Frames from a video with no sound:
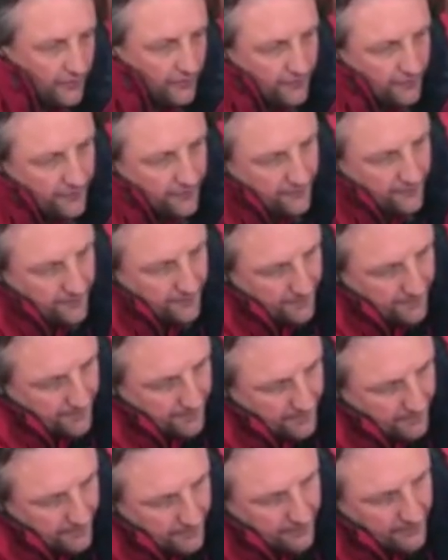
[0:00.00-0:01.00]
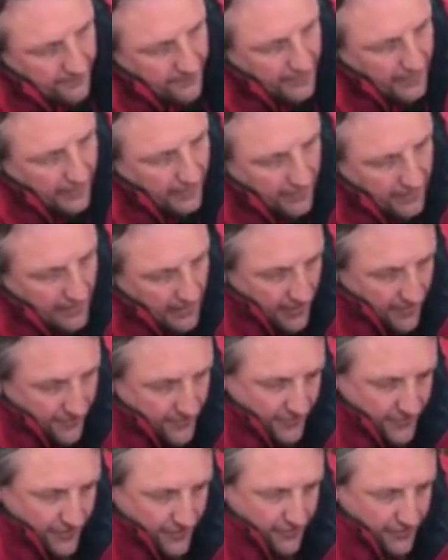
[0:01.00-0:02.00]
So what model is this then? This
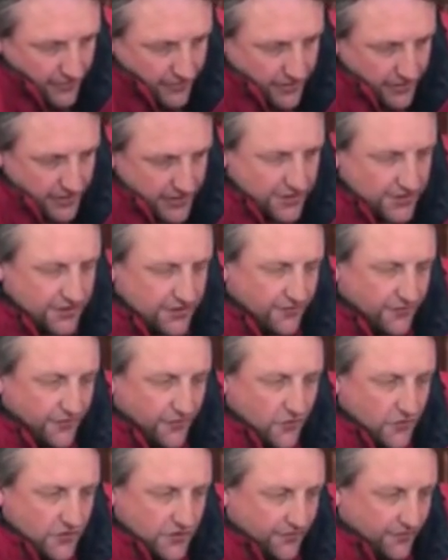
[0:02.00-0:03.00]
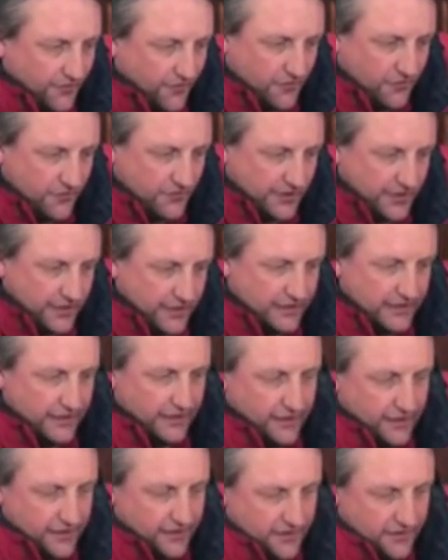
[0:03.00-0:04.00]
is a 44D
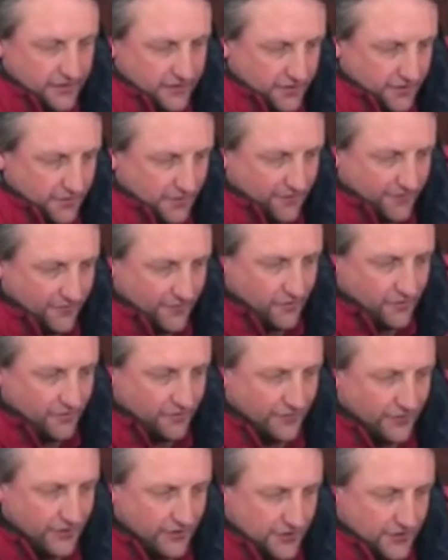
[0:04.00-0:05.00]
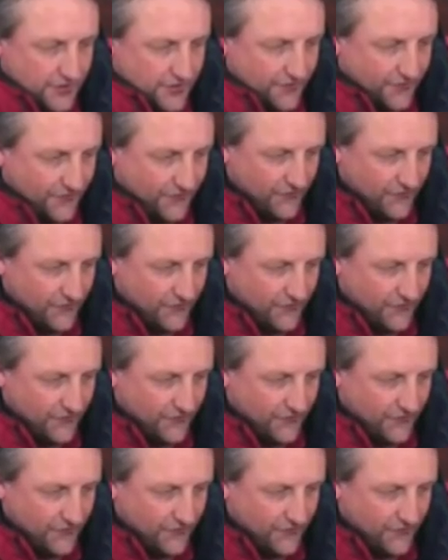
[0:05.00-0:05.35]
12 volt version.